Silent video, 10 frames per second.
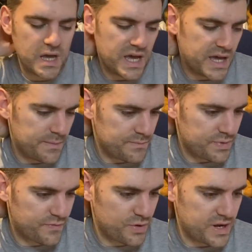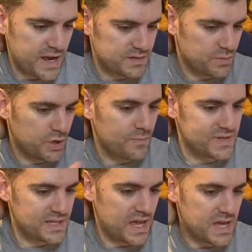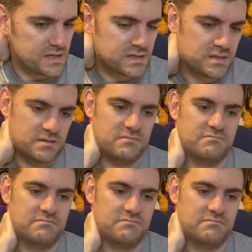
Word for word: um, before the next one obviously hits.